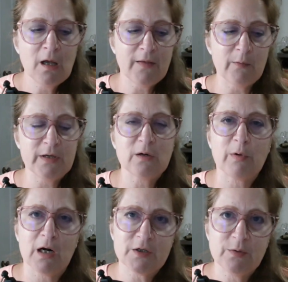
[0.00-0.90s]
that when you're
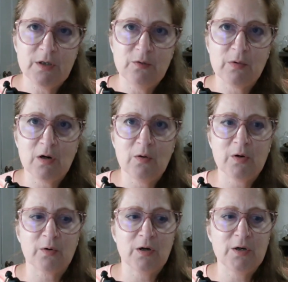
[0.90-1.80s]
brought to a new
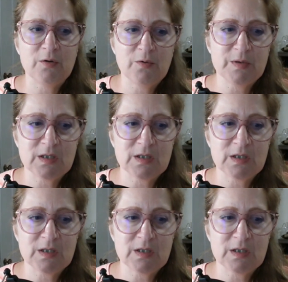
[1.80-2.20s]
road or a new